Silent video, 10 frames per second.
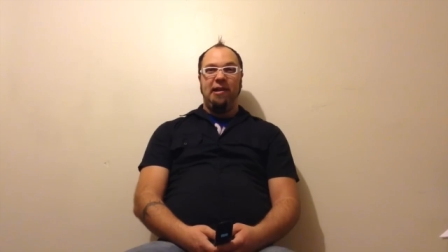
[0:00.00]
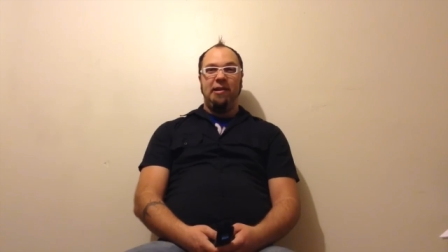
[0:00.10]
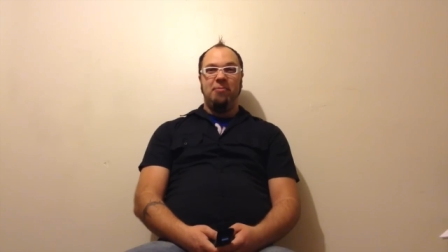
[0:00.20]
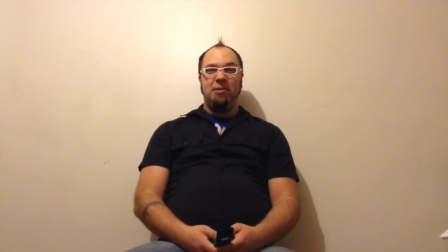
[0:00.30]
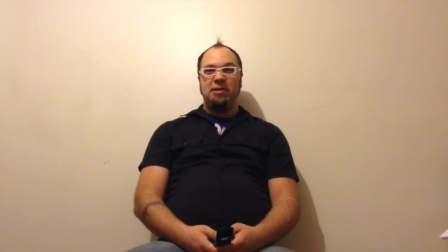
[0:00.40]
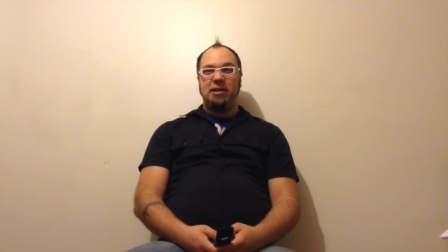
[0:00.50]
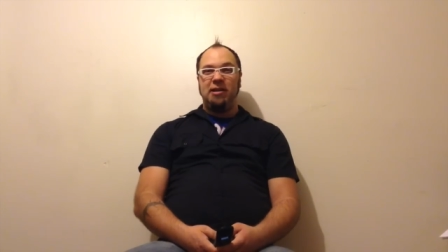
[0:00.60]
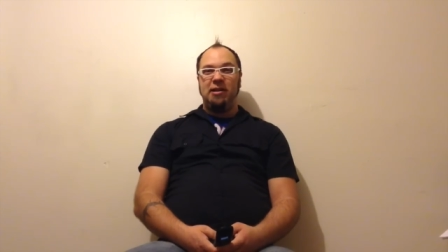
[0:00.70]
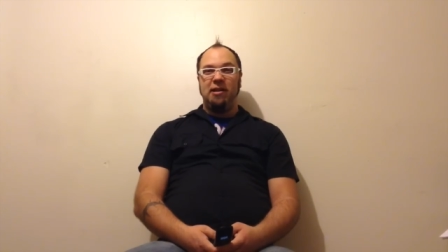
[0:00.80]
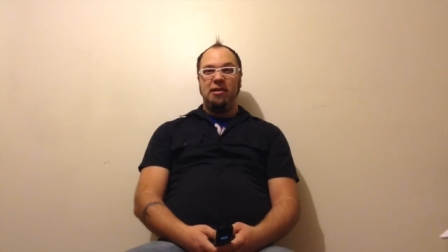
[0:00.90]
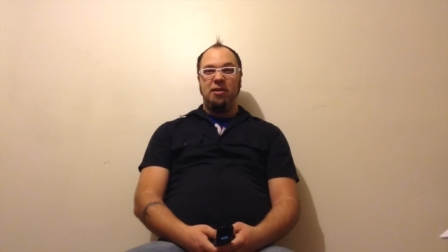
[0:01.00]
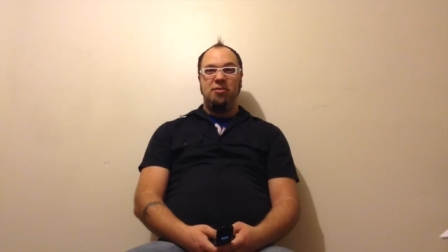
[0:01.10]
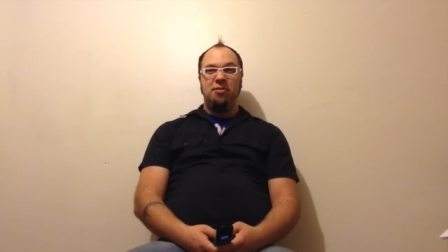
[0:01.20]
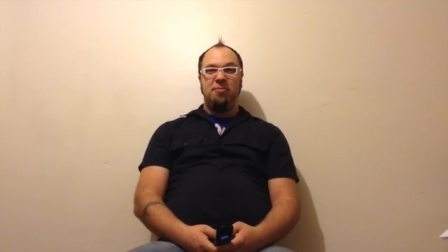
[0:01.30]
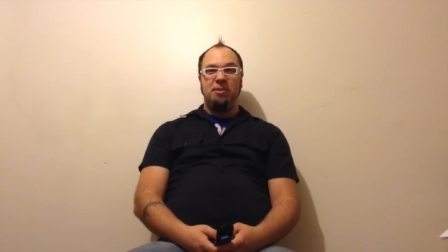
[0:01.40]
And then once again, the
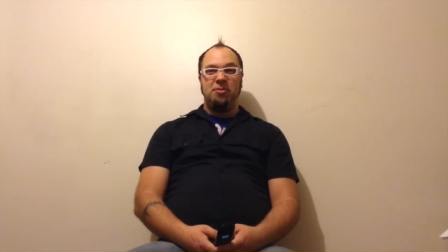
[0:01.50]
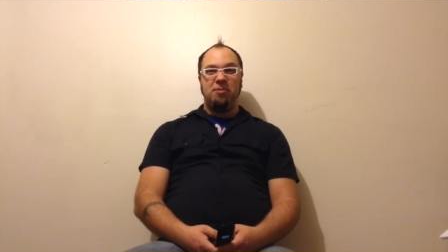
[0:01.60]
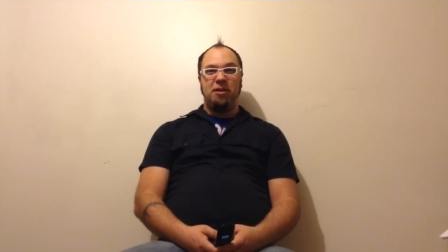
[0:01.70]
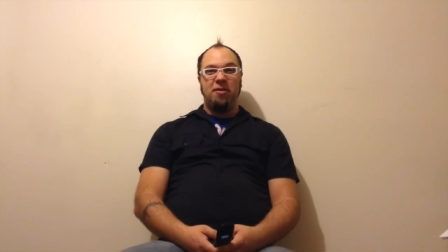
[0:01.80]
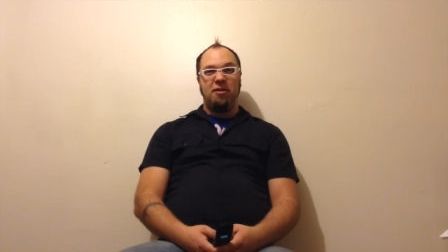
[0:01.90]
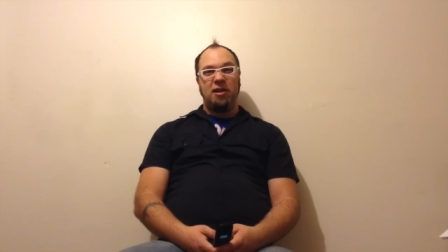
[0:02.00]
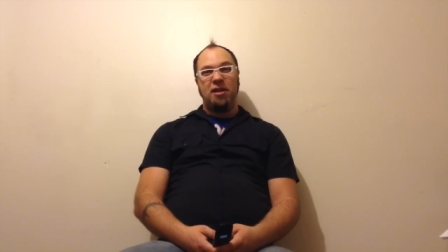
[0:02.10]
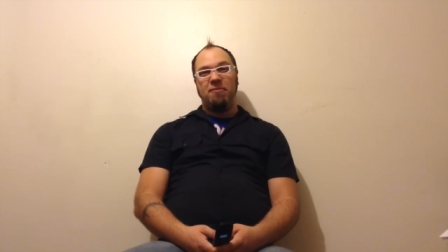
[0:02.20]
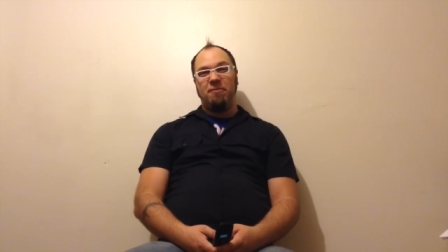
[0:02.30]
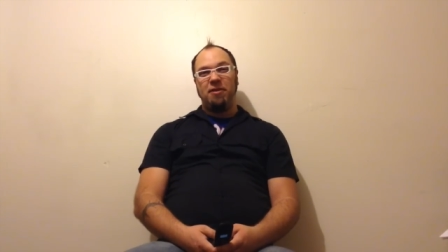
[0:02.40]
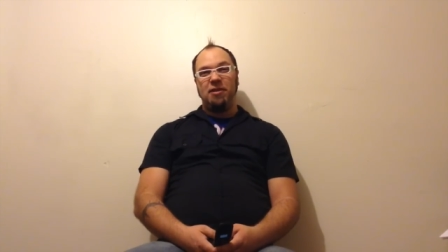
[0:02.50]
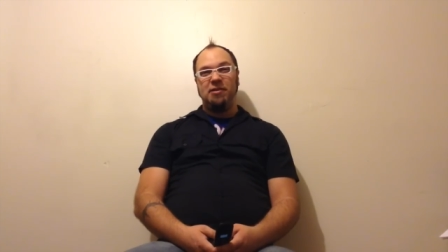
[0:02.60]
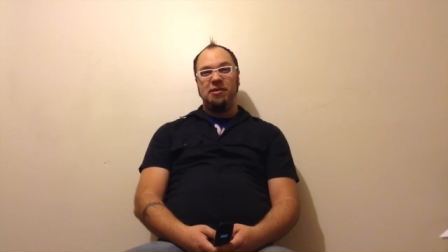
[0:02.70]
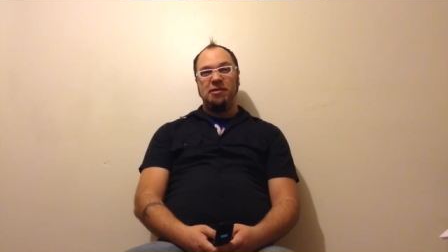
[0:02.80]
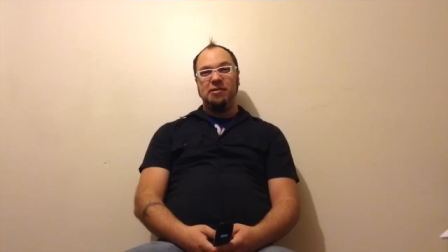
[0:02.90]
YouTube and Twitter account for
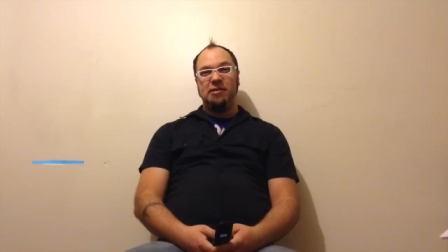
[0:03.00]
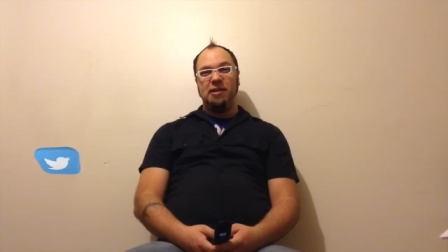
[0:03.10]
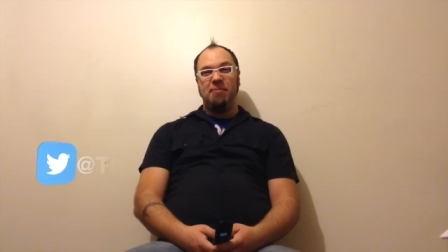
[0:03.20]
this is